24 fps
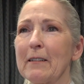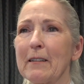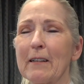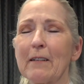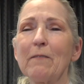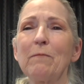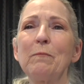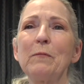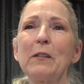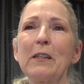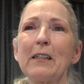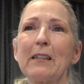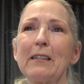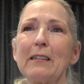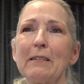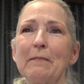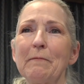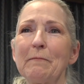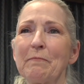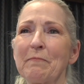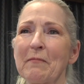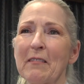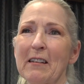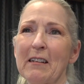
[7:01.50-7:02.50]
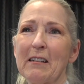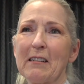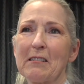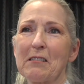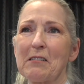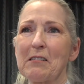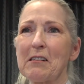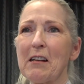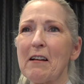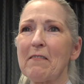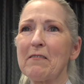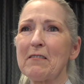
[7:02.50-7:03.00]
give me a
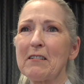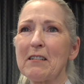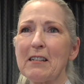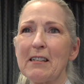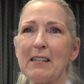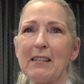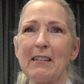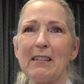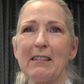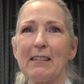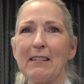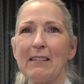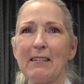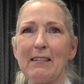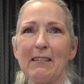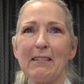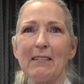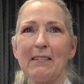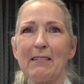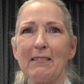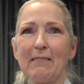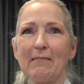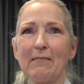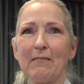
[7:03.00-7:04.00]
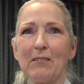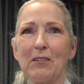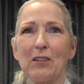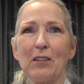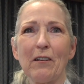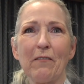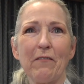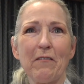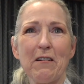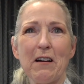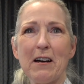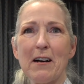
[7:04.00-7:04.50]
70
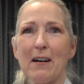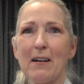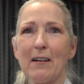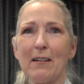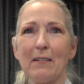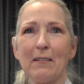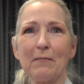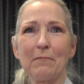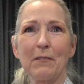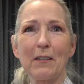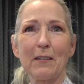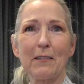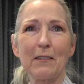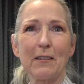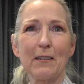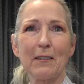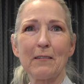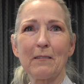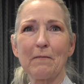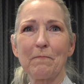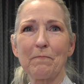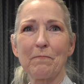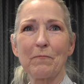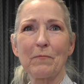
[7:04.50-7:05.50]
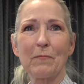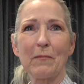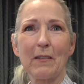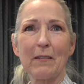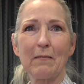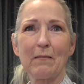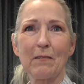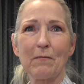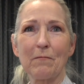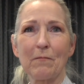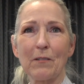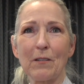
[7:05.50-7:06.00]
Chevelle with an
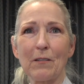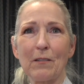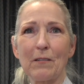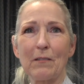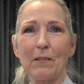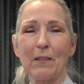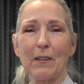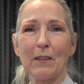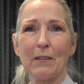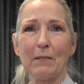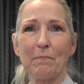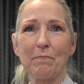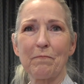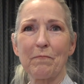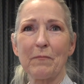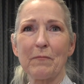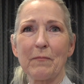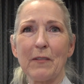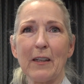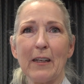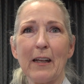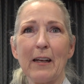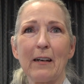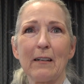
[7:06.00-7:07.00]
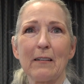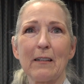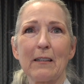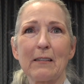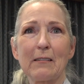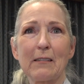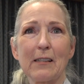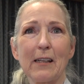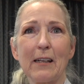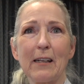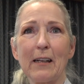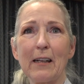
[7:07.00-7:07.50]

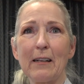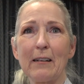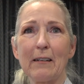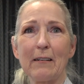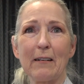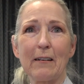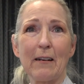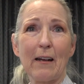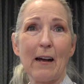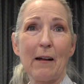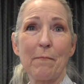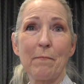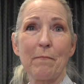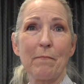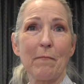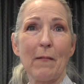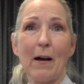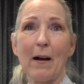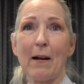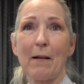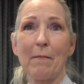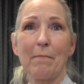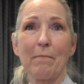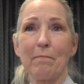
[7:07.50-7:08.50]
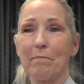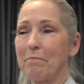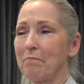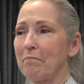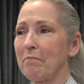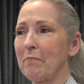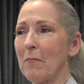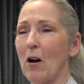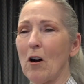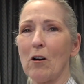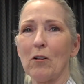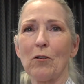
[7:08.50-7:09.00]
LS in it, and I'm
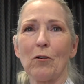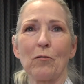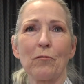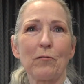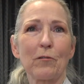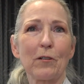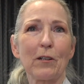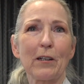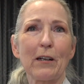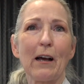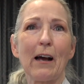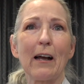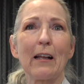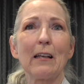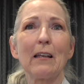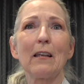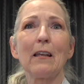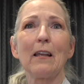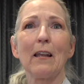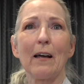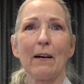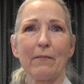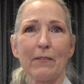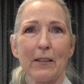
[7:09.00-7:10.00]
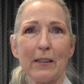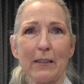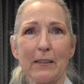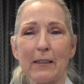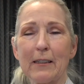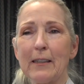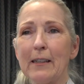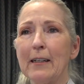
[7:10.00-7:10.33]
all over it. I love it.